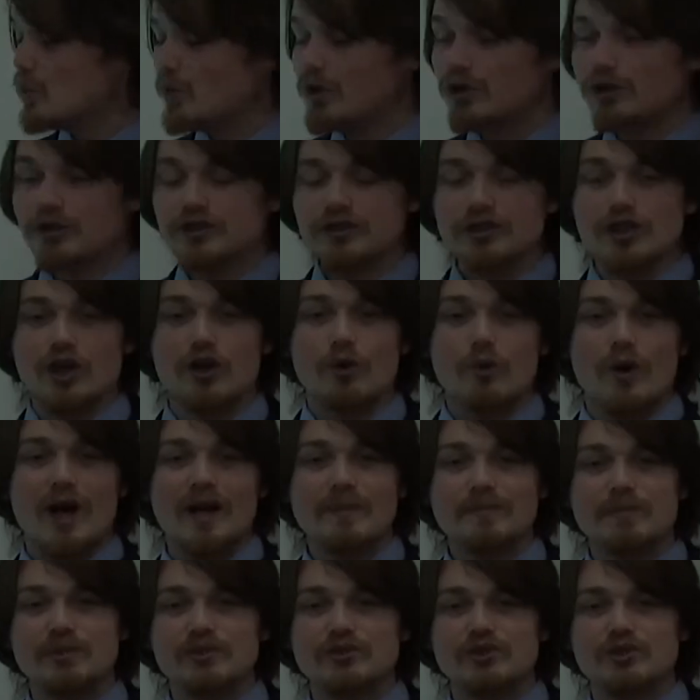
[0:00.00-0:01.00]
will go
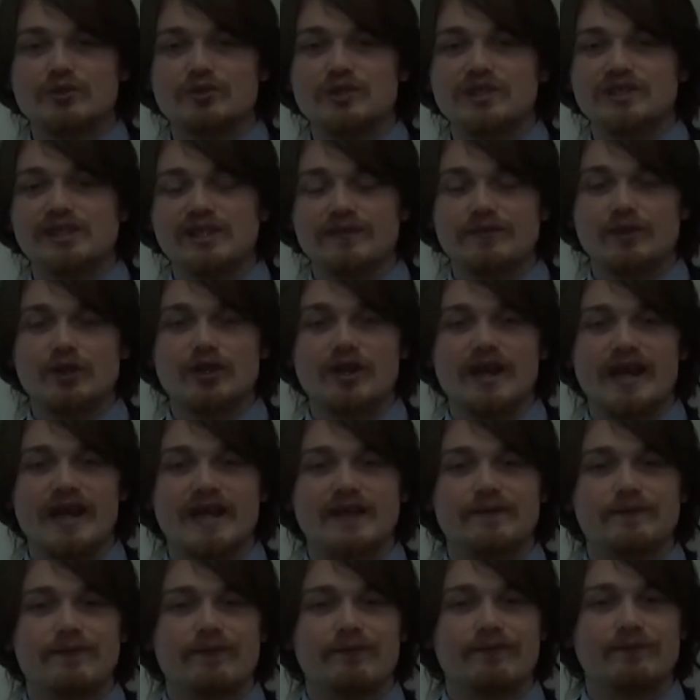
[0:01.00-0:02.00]
up to deliver
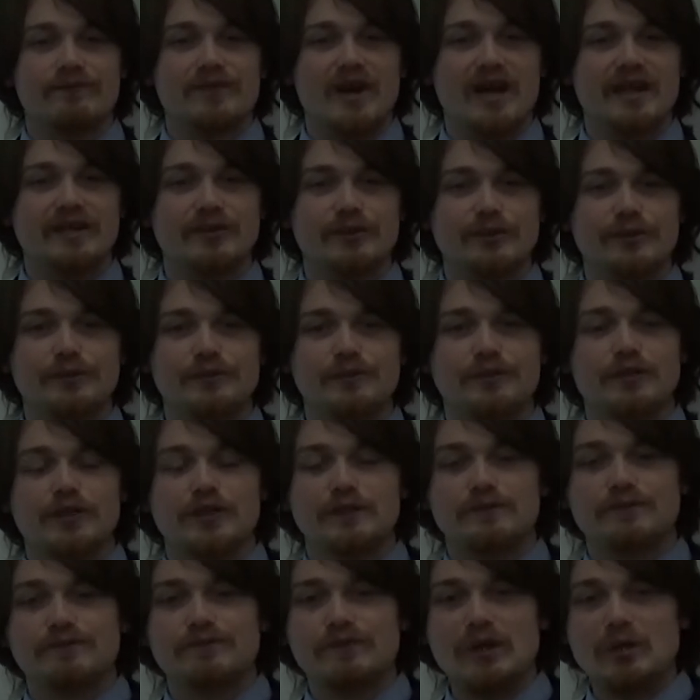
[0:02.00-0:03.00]
a final
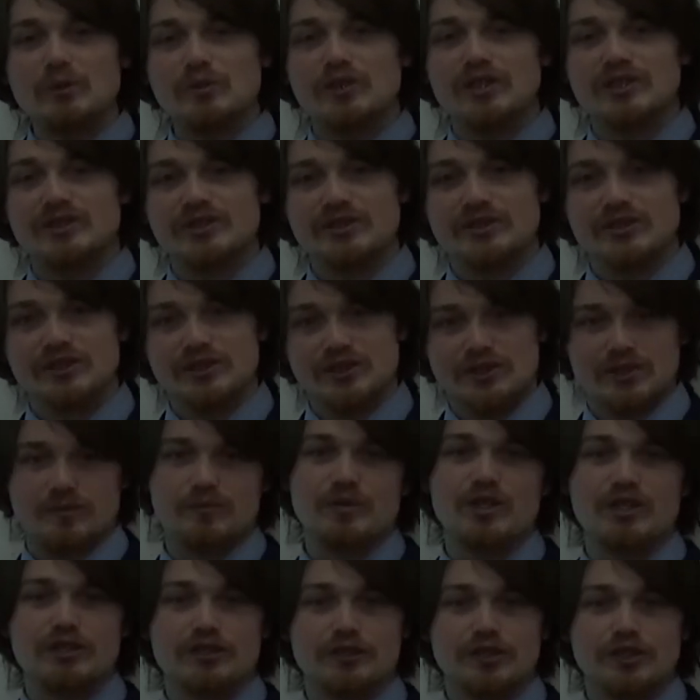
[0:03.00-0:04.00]
focus
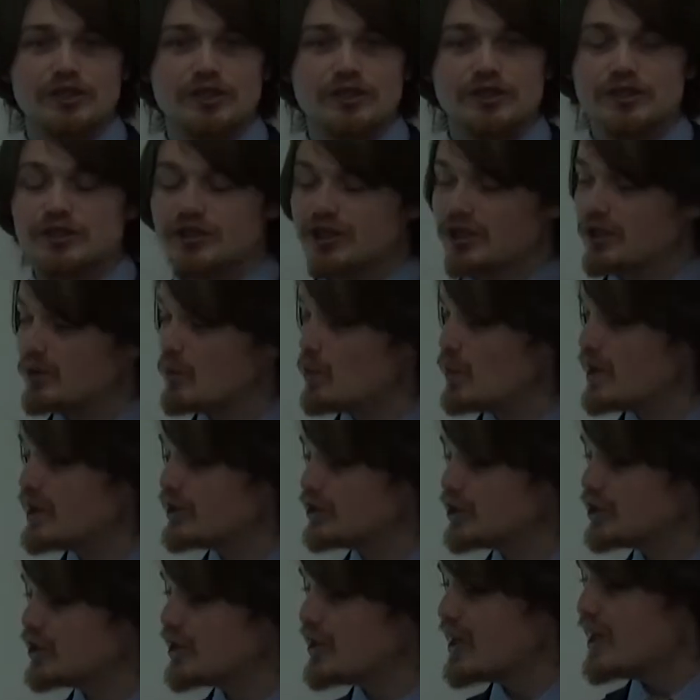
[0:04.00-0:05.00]
speech in
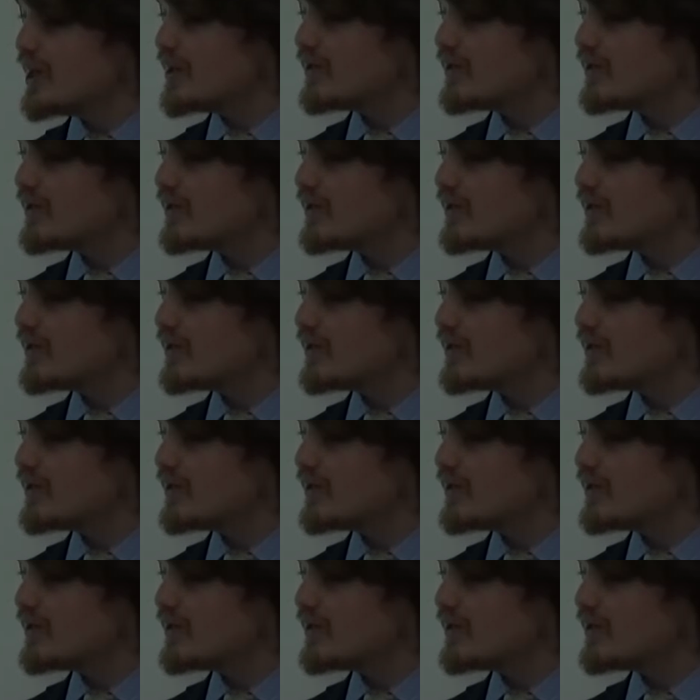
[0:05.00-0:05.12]
which